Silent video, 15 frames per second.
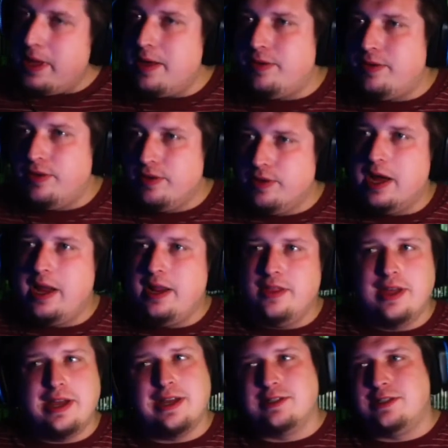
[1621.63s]
dude. I
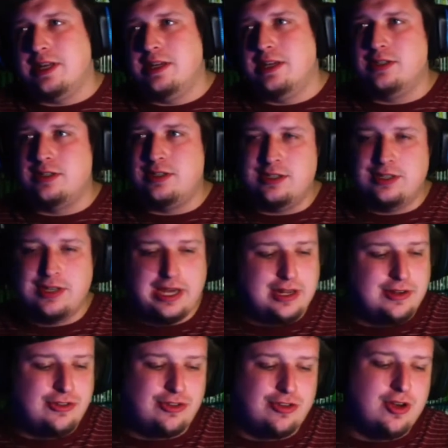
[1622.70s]
like I said, this is like a
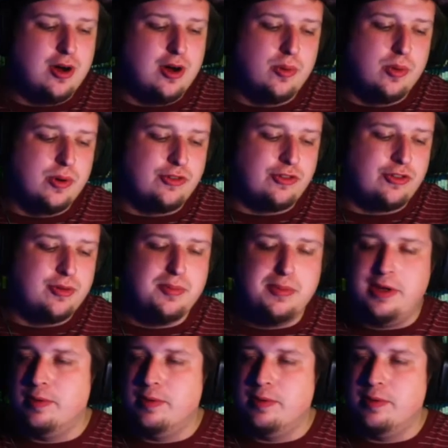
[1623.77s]
Star Wars to me,